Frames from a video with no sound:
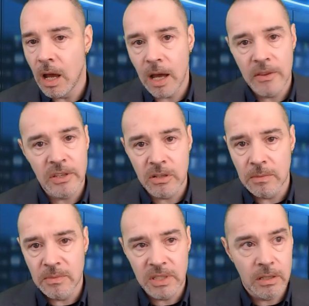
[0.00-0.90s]
Other
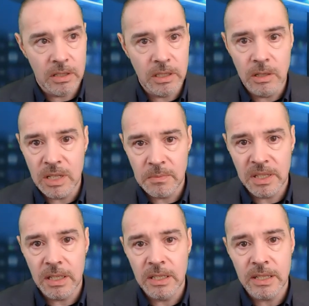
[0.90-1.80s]
times, you know, the
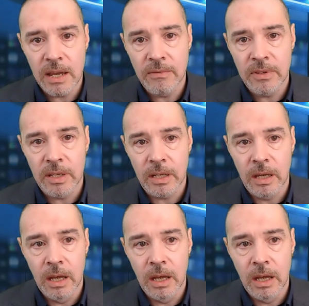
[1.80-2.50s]
USP is everything.